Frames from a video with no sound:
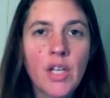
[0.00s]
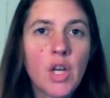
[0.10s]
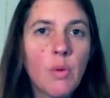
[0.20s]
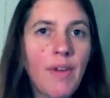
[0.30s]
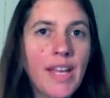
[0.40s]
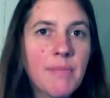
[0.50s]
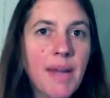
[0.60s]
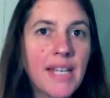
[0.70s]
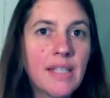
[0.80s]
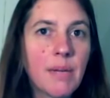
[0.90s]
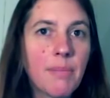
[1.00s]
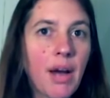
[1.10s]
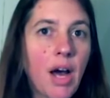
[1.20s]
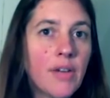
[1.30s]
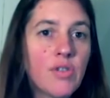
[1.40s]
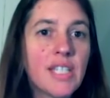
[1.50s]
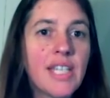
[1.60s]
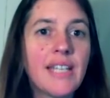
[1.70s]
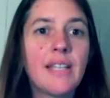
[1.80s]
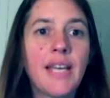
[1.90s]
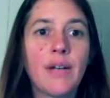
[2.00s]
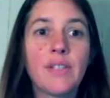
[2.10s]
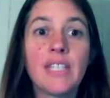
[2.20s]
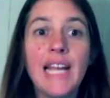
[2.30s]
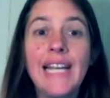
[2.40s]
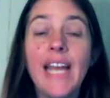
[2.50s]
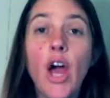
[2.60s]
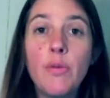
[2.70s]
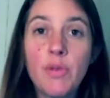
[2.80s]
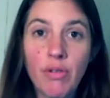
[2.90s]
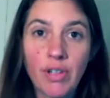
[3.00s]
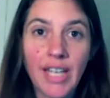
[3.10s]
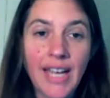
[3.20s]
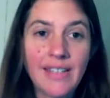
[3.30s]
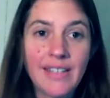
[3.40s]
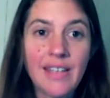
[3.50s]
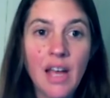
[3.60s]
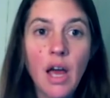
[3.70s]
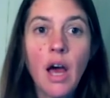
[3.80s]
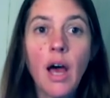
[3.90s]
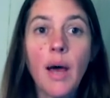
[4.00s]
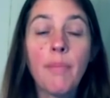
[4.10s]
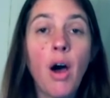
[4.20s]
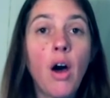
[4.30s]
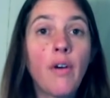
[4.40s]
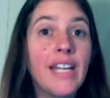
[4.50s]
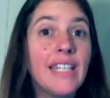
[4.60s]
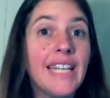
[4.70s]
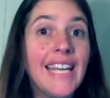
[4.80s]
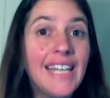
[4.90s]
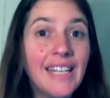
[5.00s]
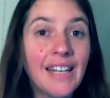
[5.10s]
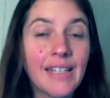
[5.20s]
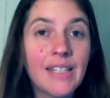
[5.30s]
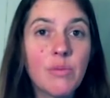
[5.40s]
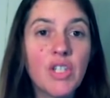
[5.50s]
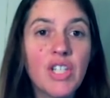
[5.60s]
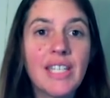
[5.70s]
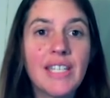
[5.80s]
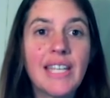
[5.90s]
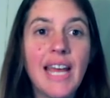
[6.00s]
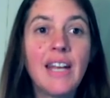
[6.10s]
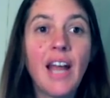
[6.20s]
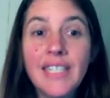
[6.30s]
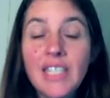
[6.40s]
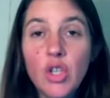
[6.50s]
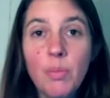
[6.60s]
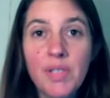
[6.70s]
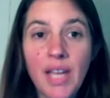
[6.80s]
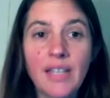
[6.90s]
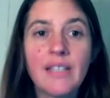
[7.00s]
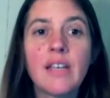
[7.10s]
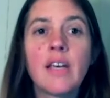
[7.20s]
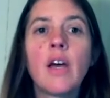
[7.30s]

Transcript: So we've estimated that about 160,000 daily Omicron cases are in England, which is 92%